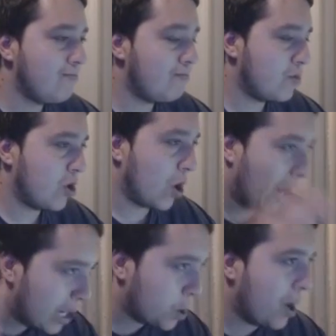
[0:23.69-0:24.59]
got
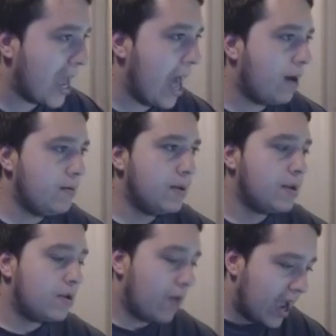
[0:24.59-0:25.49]
Clash Royale
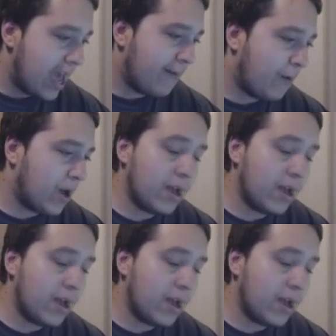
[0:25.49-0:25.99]
right here for you.